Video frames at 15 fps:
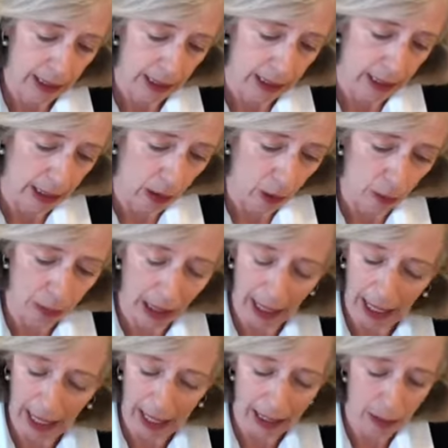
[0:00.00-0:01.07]
The global
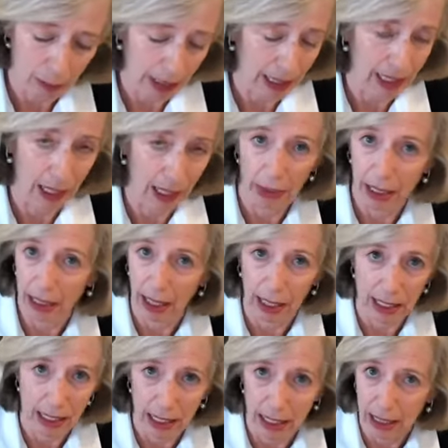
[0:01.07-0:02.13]
health pandemic
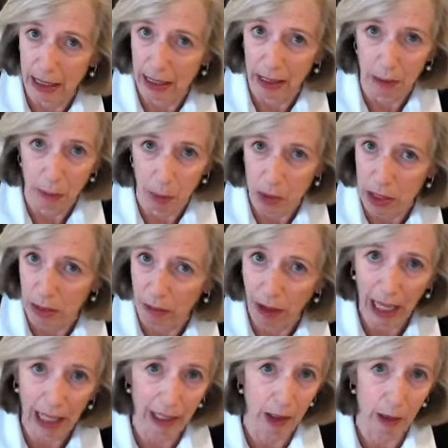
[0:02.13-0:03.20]
has hit the most
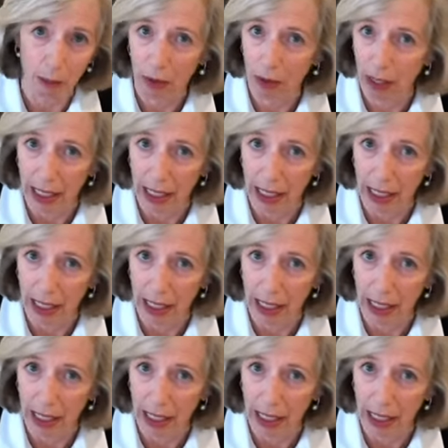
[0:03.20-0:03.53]
vulnerable,